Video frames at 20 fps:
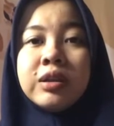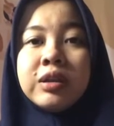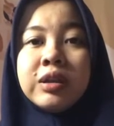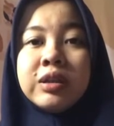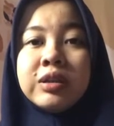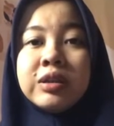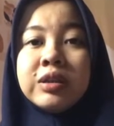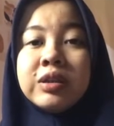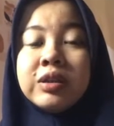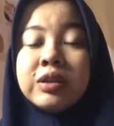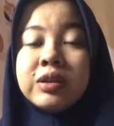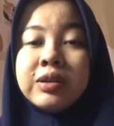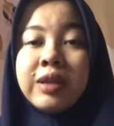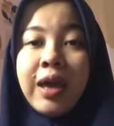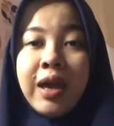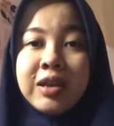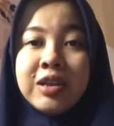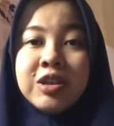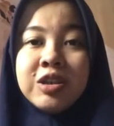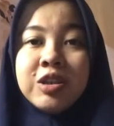
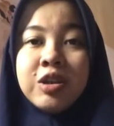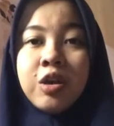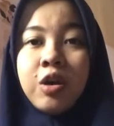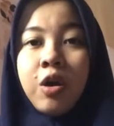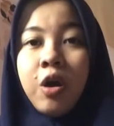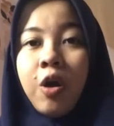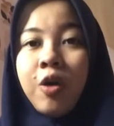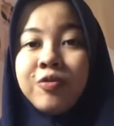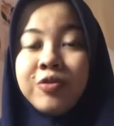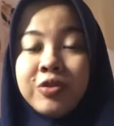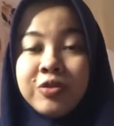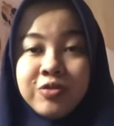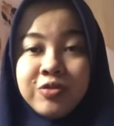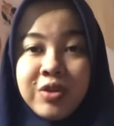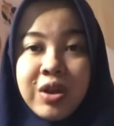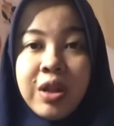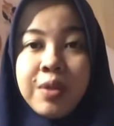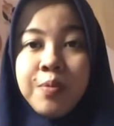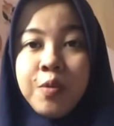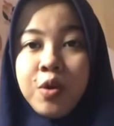stage of the
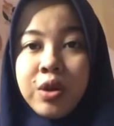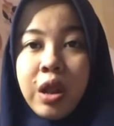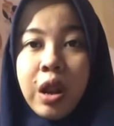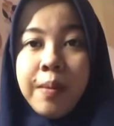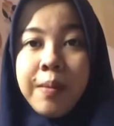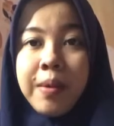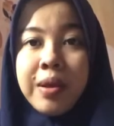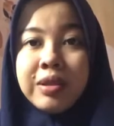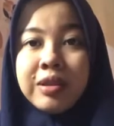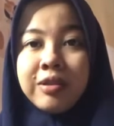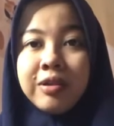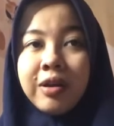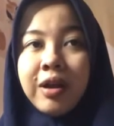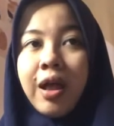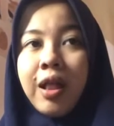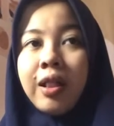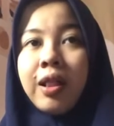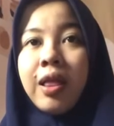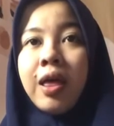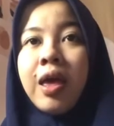drill model
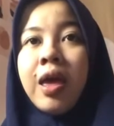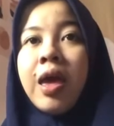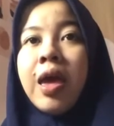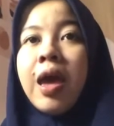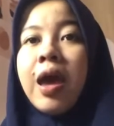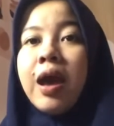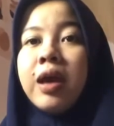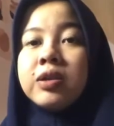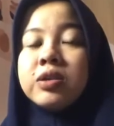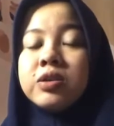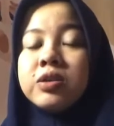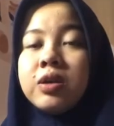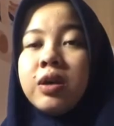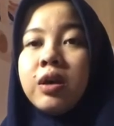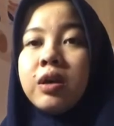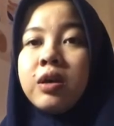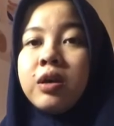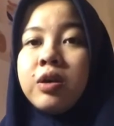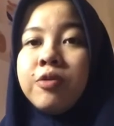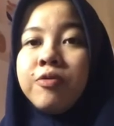material as
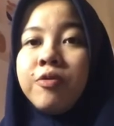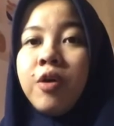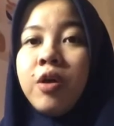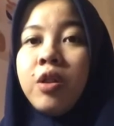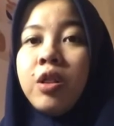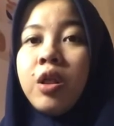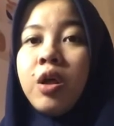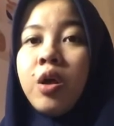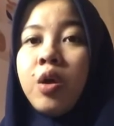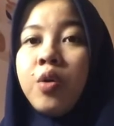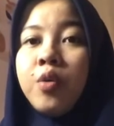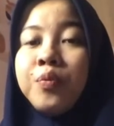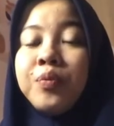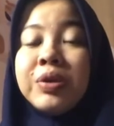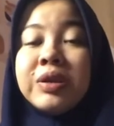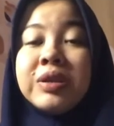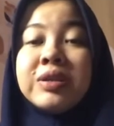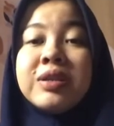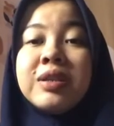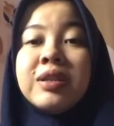follow:
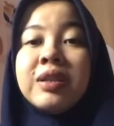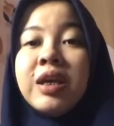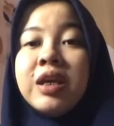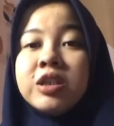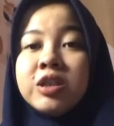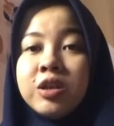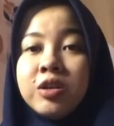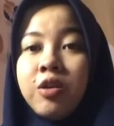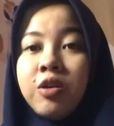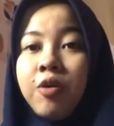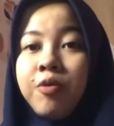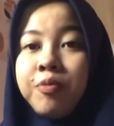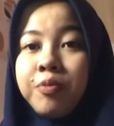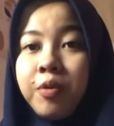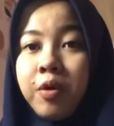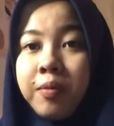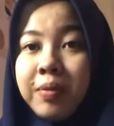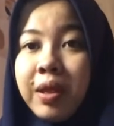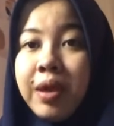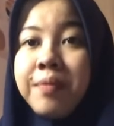presentation of
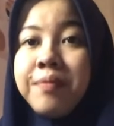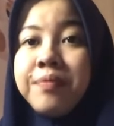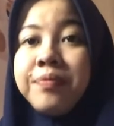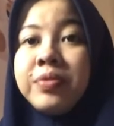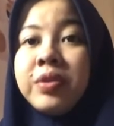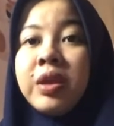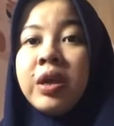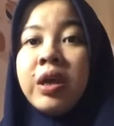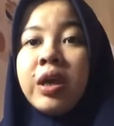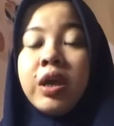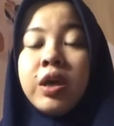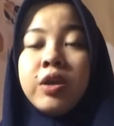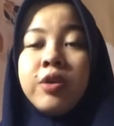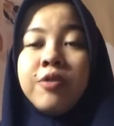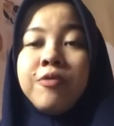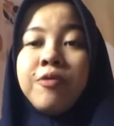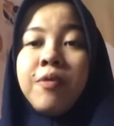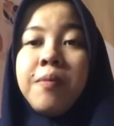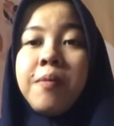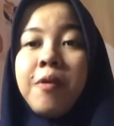problem in the
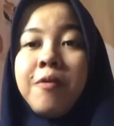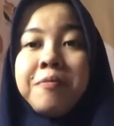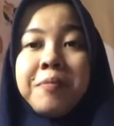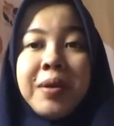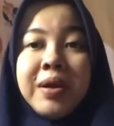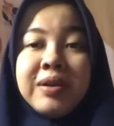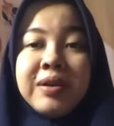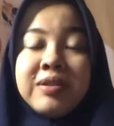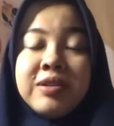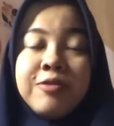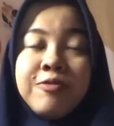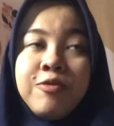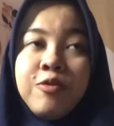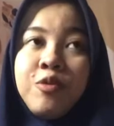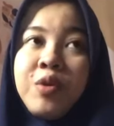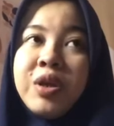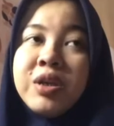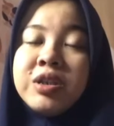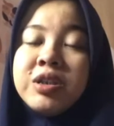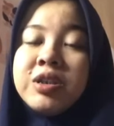form of practice
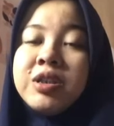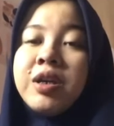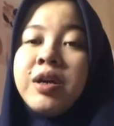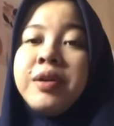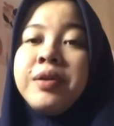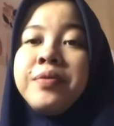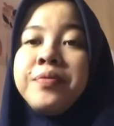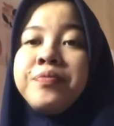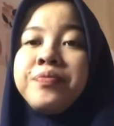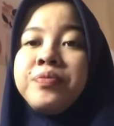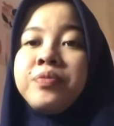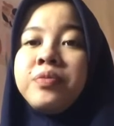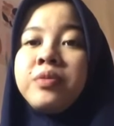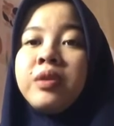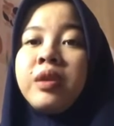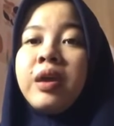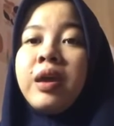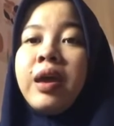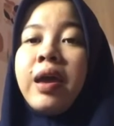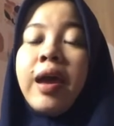question
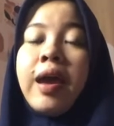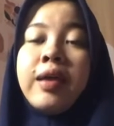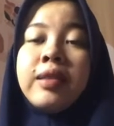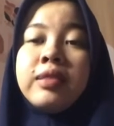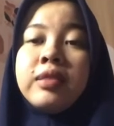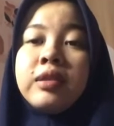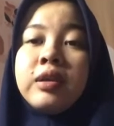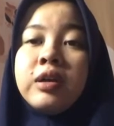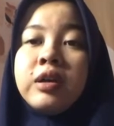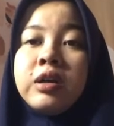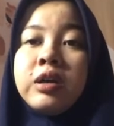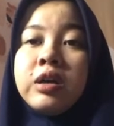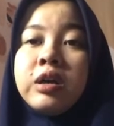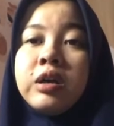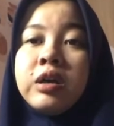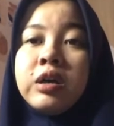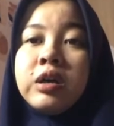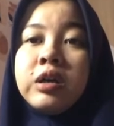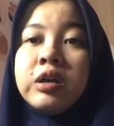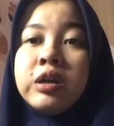at
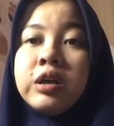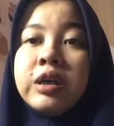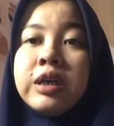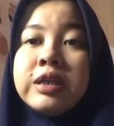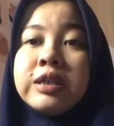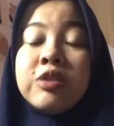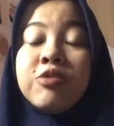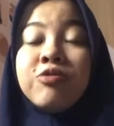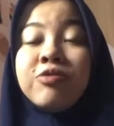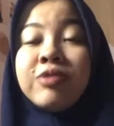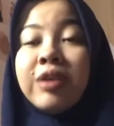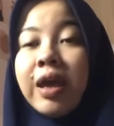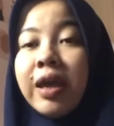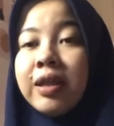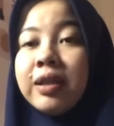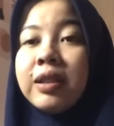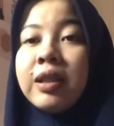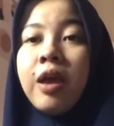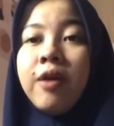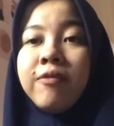a
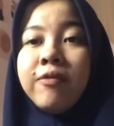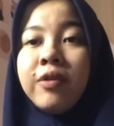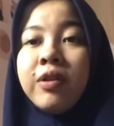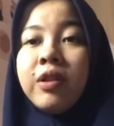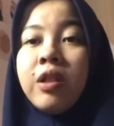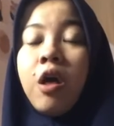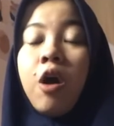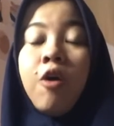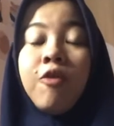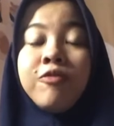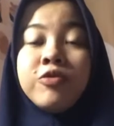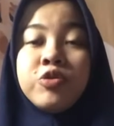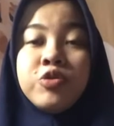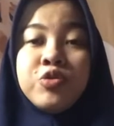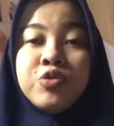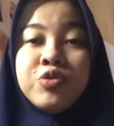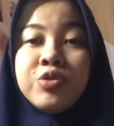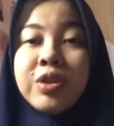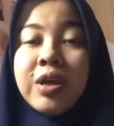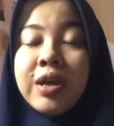certain level of
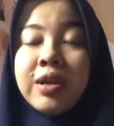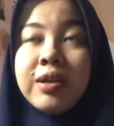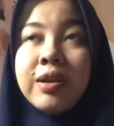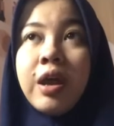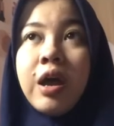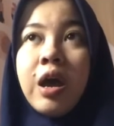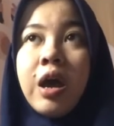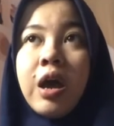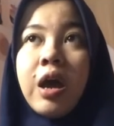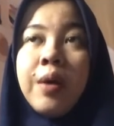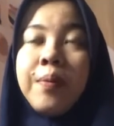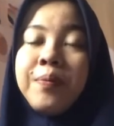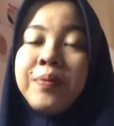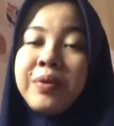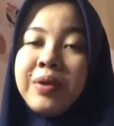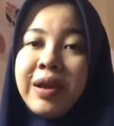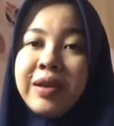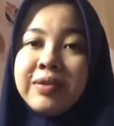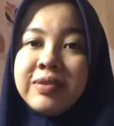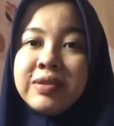student
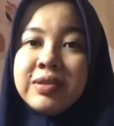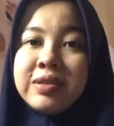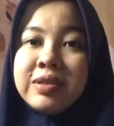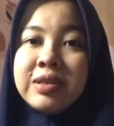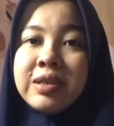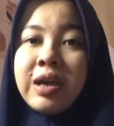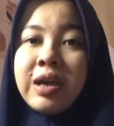appearance.